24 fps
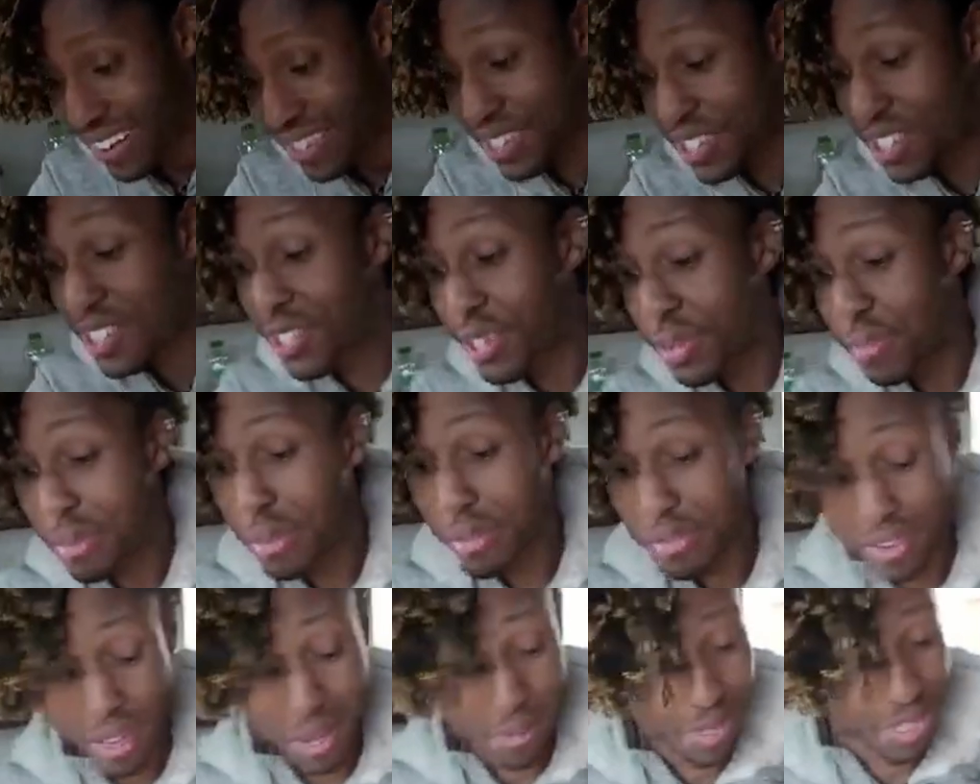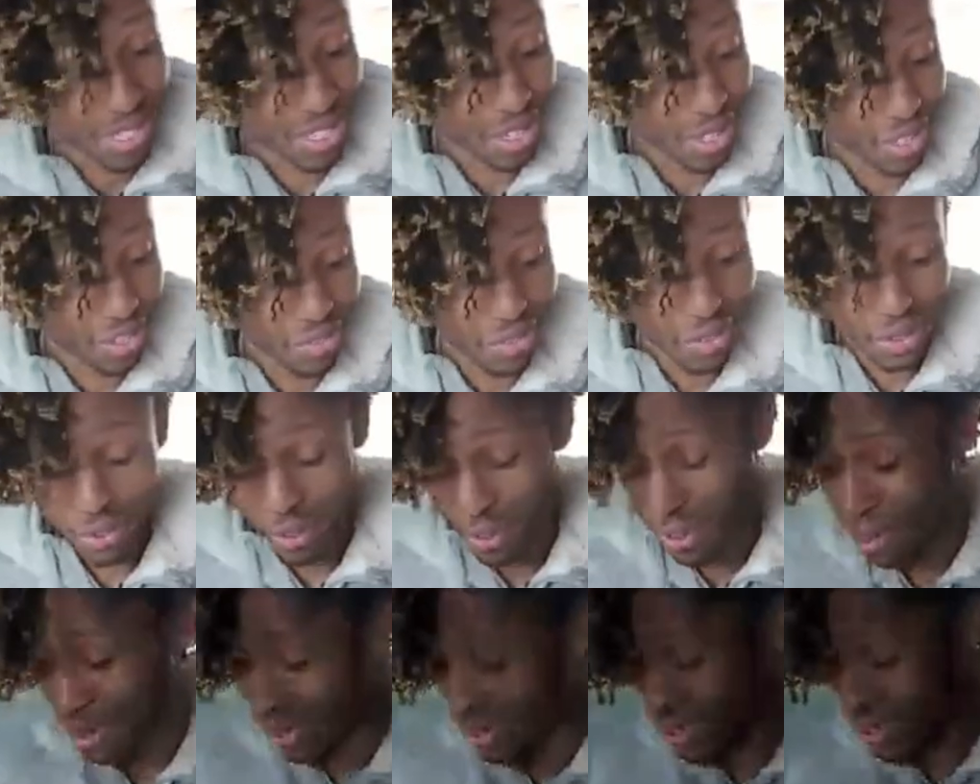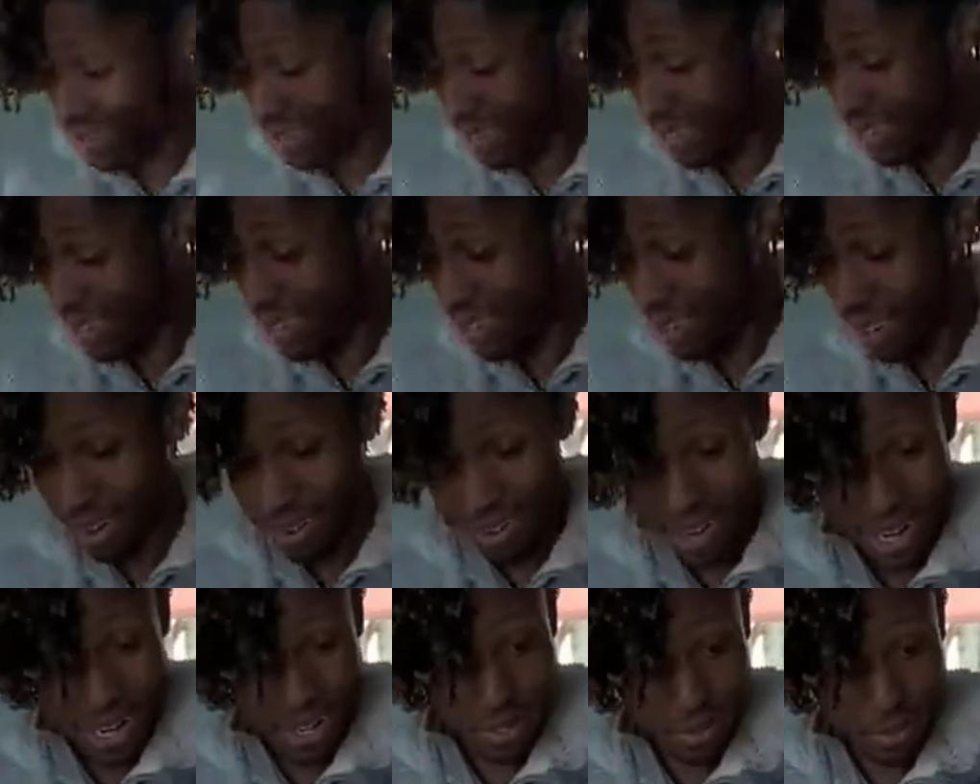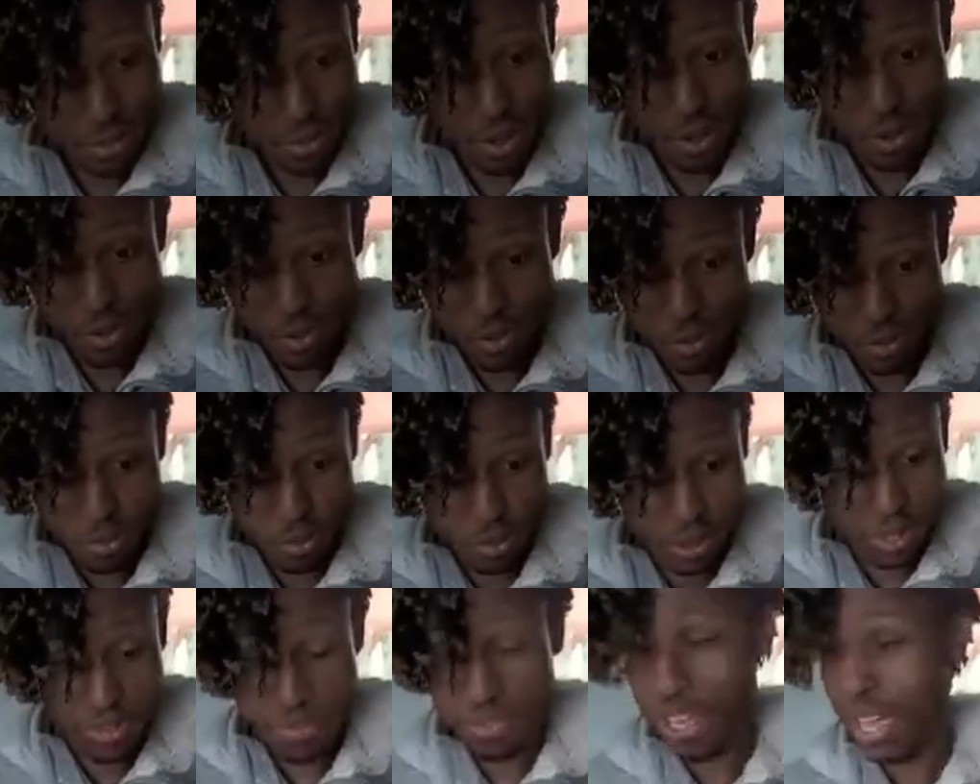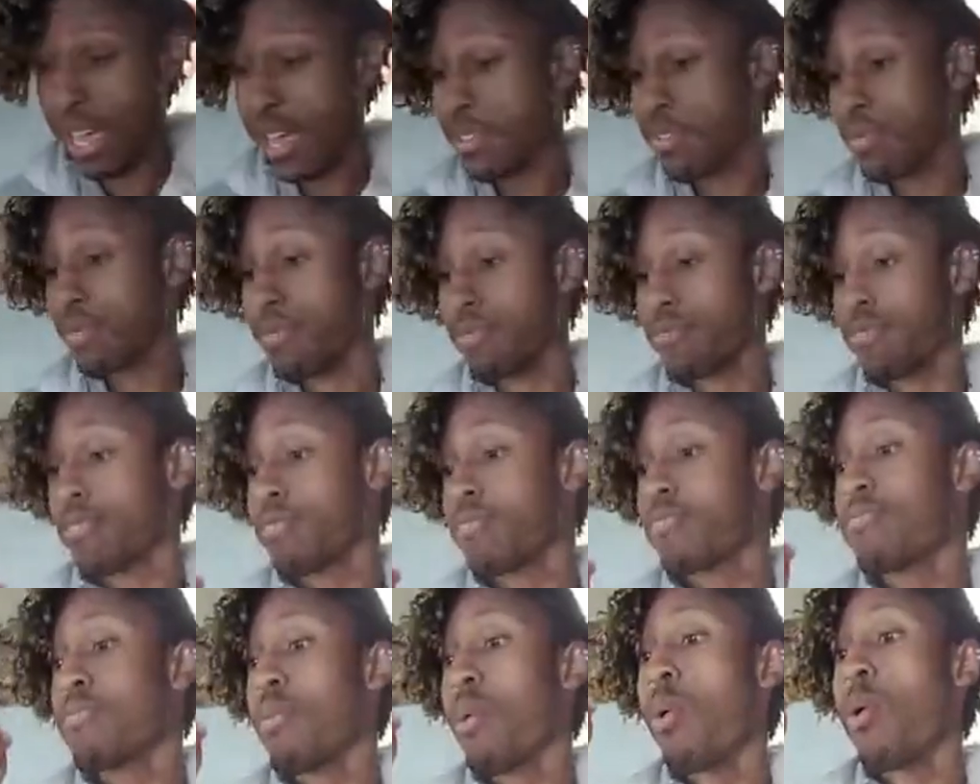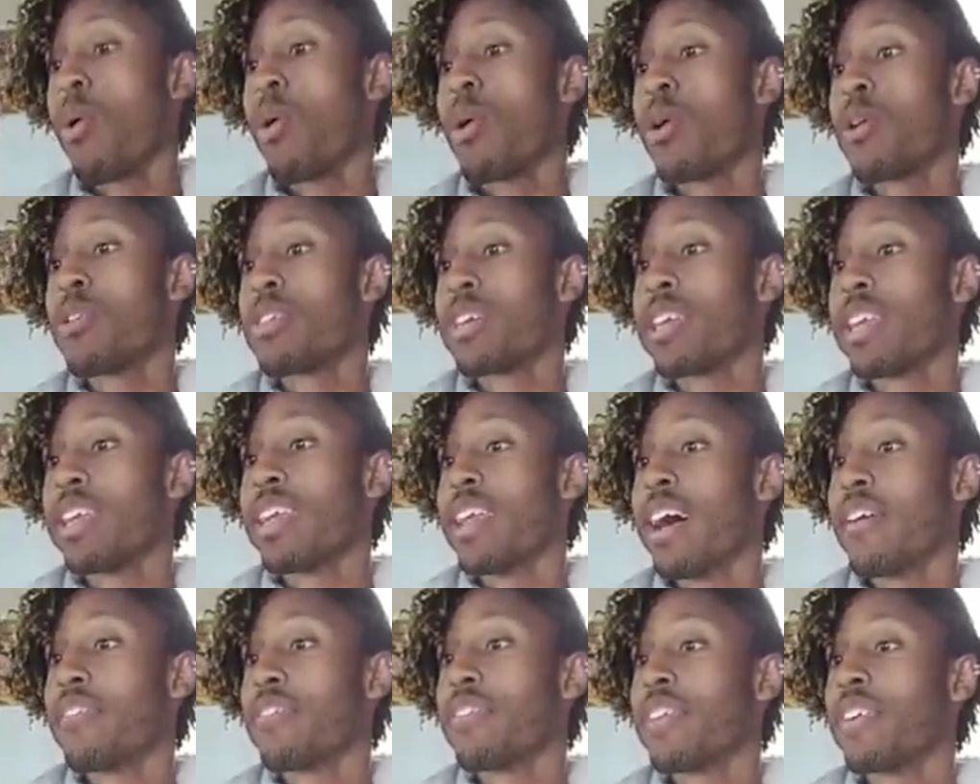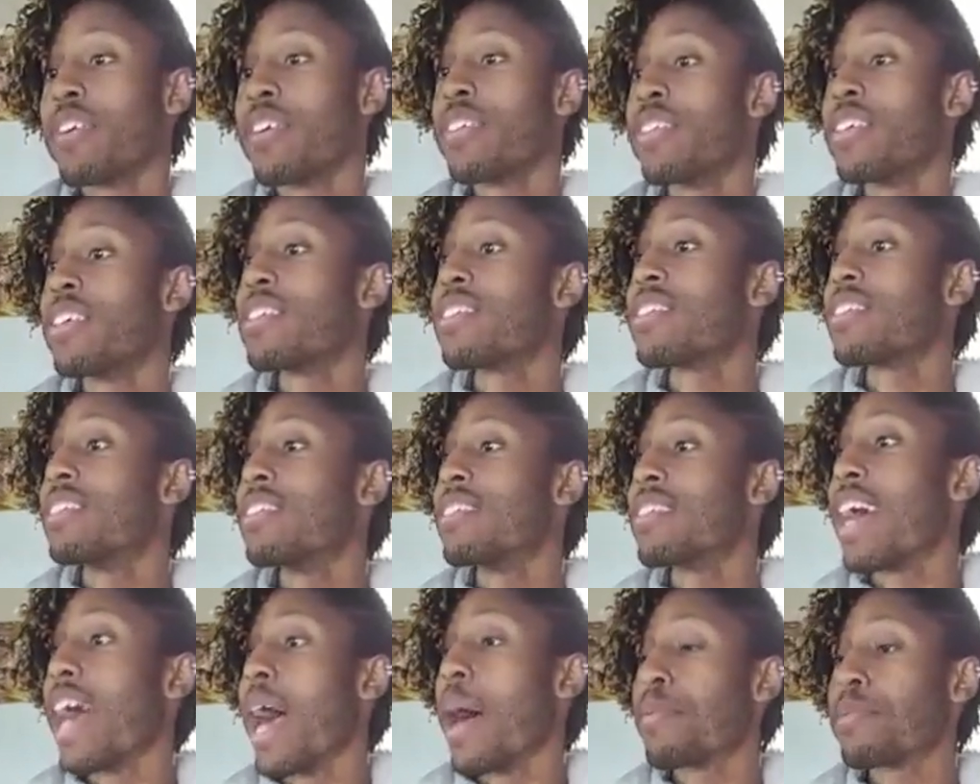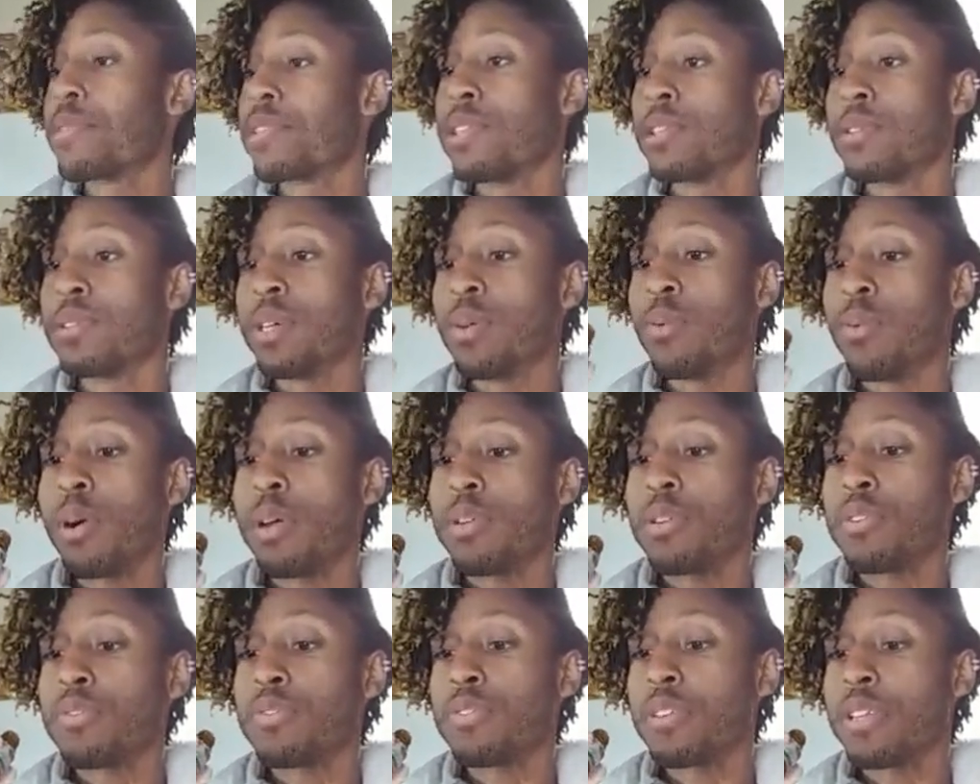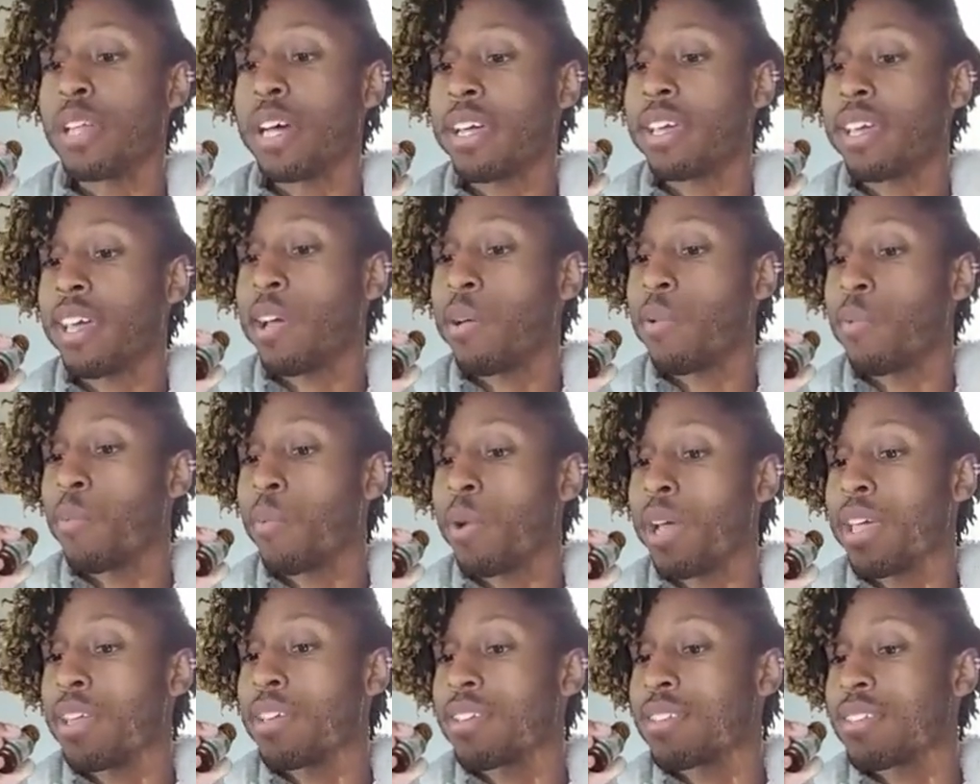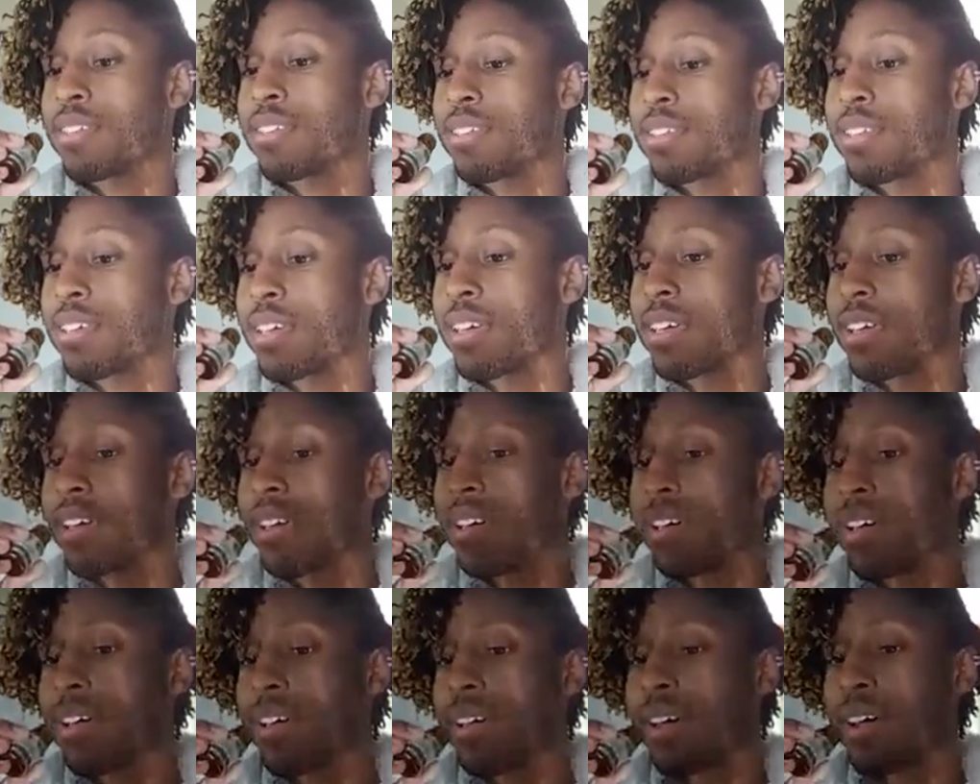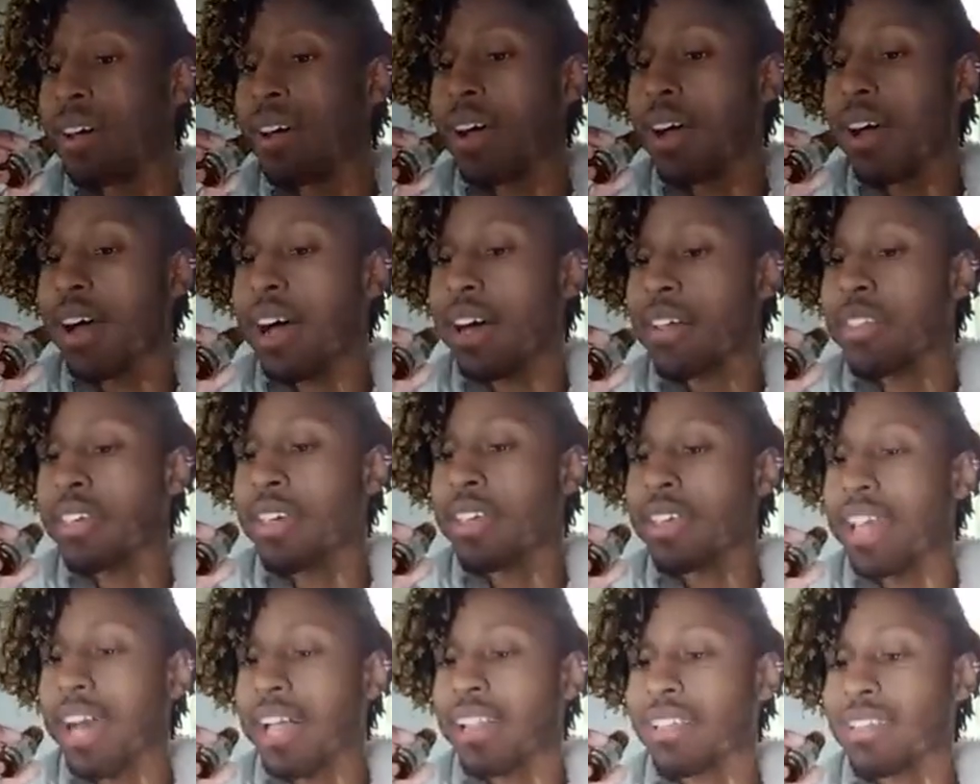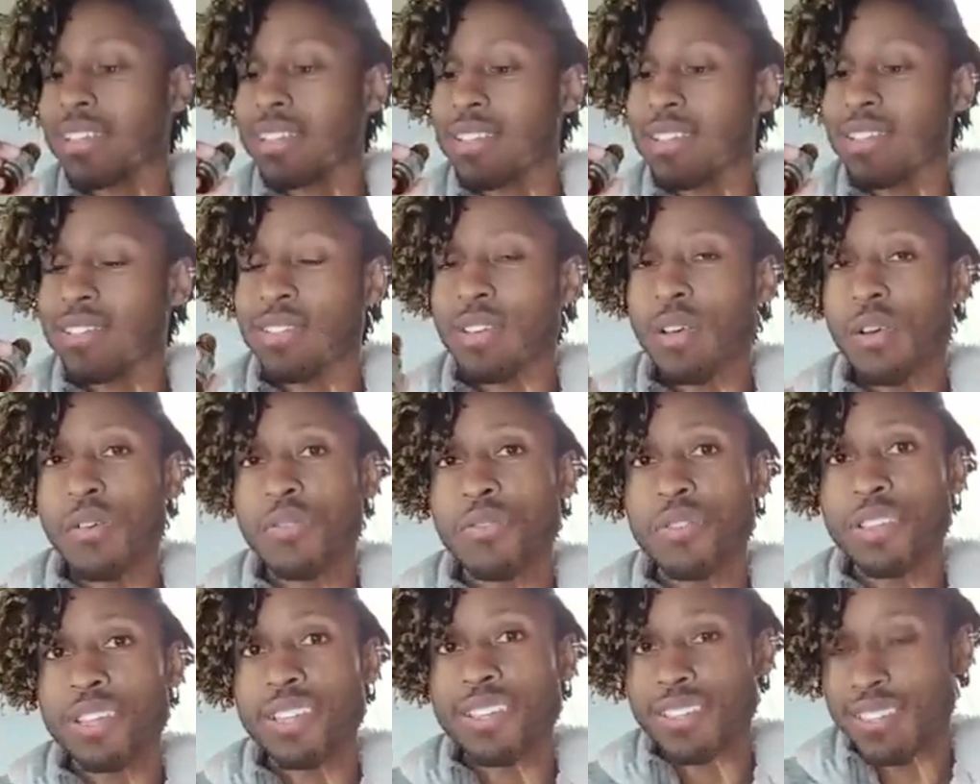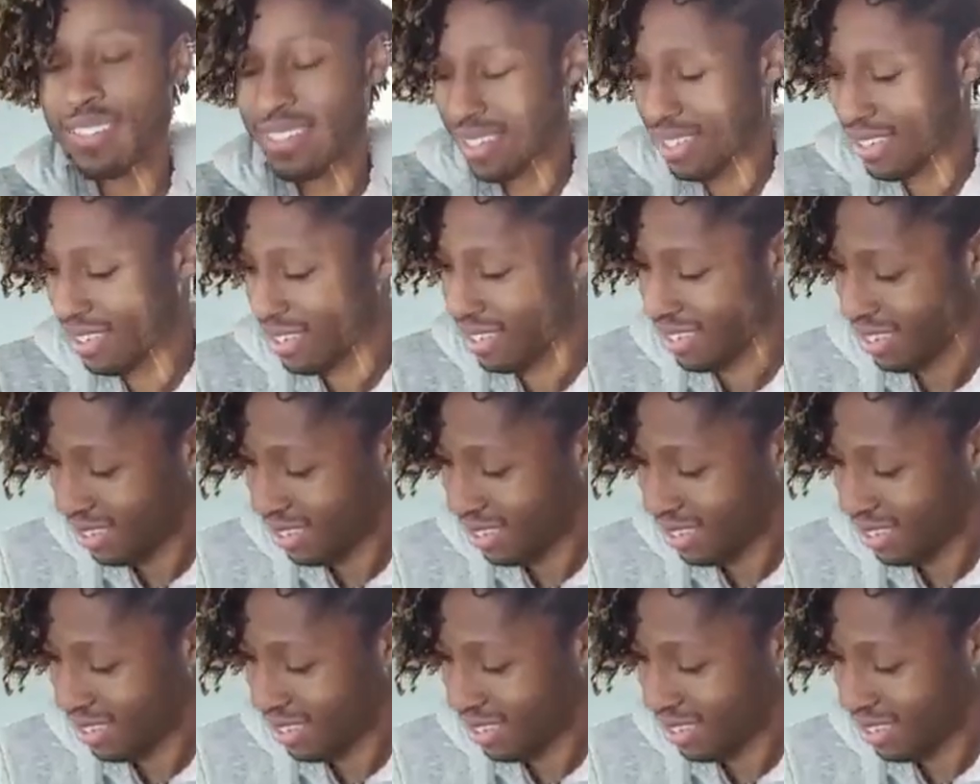It should be famous all over the world. Yeah. All right. Well, we've got more than enough here. This is absolutely wonderful. I can't wait to see uh, how the analyses go for this.